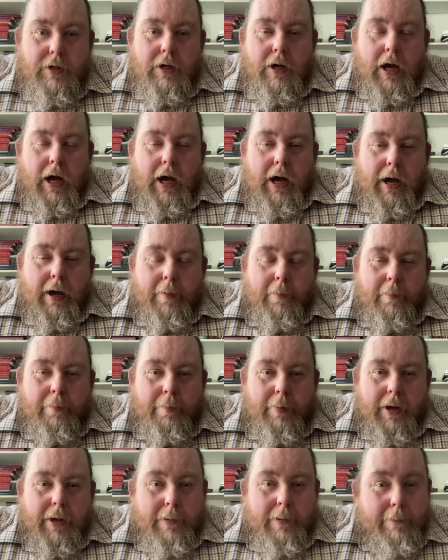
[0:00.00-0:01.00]

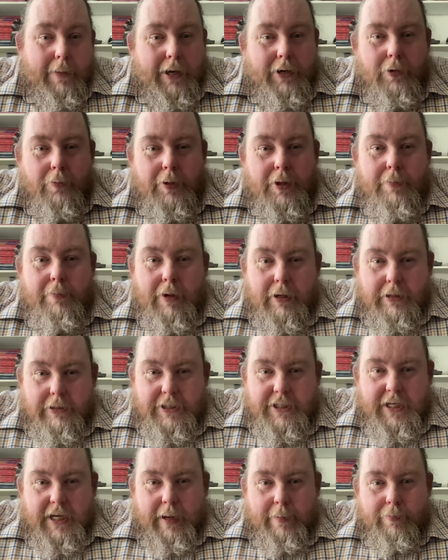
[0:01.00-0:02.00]
but it may not be the
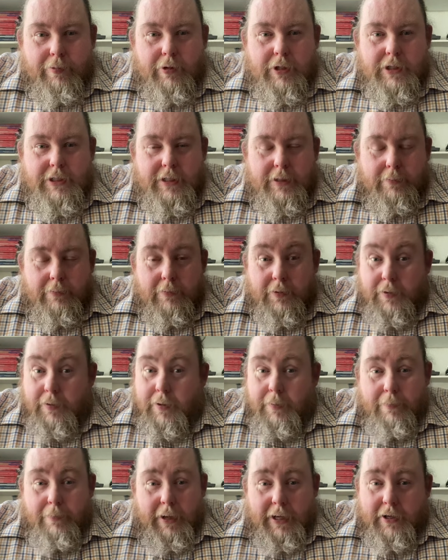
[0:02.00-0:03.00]
most elaborate.
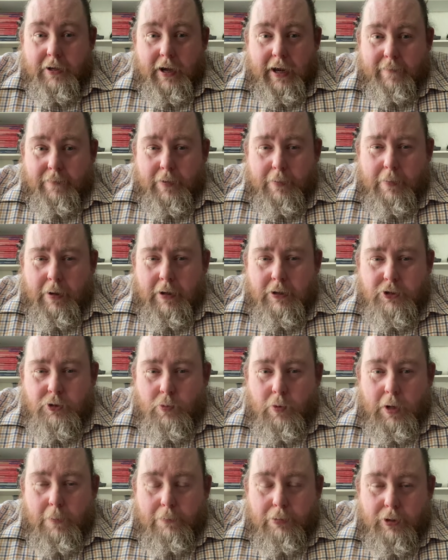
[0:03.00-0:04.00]
It may not have the most
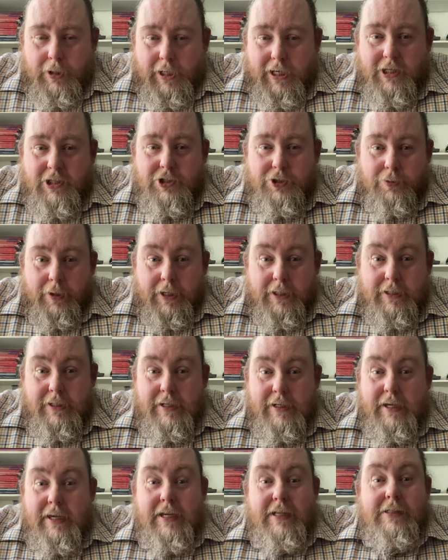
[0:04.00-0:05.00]
work put into it,
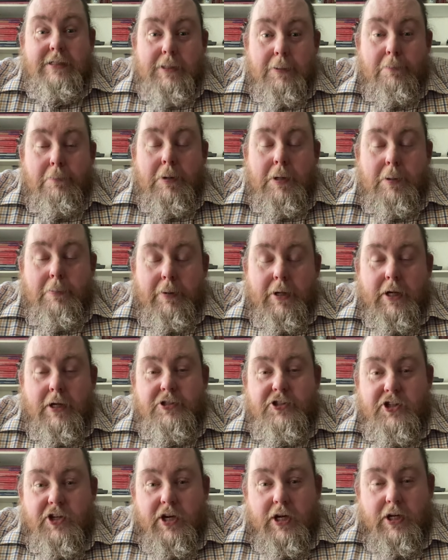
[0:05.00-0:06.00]
simply
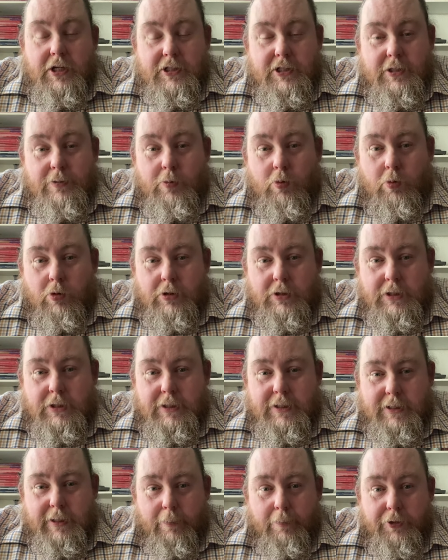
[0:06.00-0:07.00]
because the customer
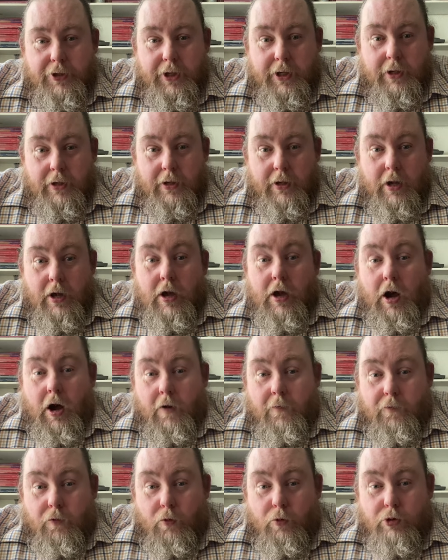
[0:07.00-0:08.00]
wanted something
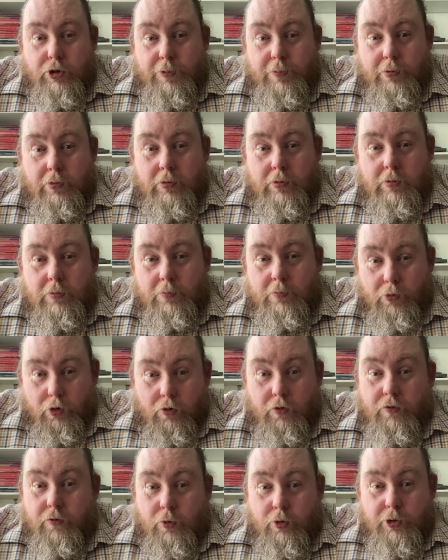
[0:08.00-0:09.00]
affordable,
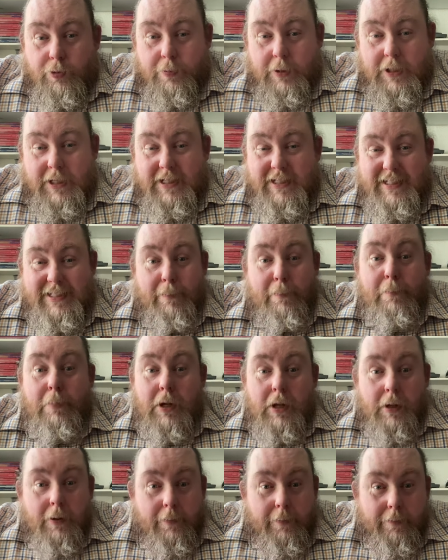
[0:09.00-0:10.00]
more affordable and
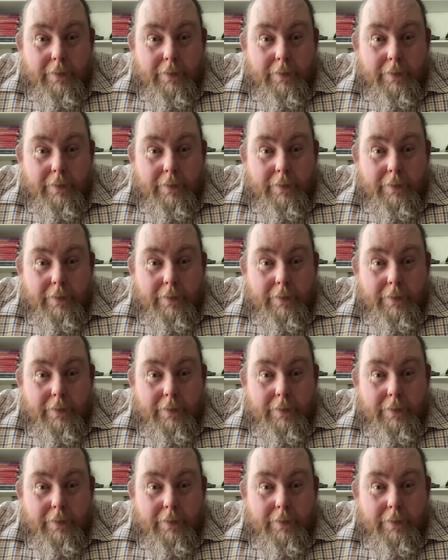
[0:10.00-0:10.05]
simpler.